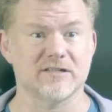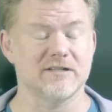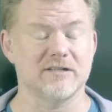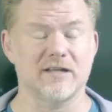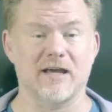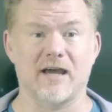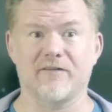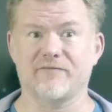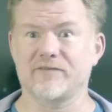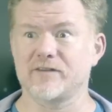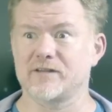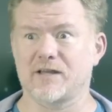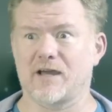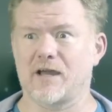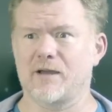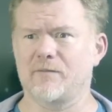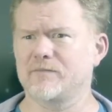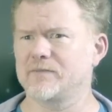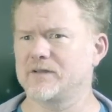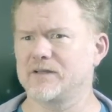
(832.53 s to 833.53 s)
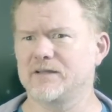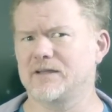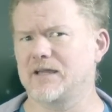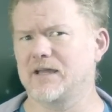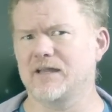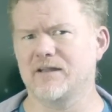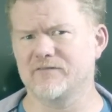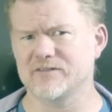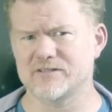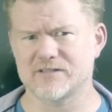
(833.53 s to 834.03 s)
and half the time he
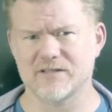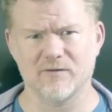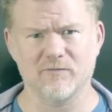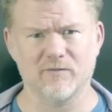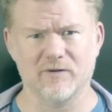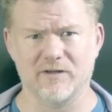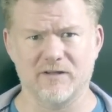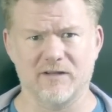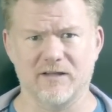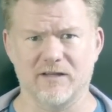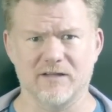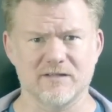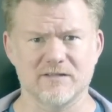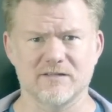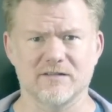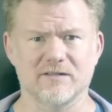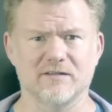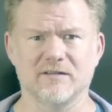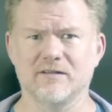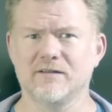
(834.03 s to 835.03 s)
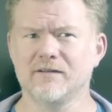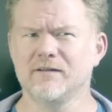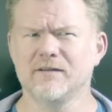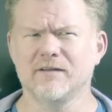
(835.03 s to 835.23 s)
can't even say what it is, and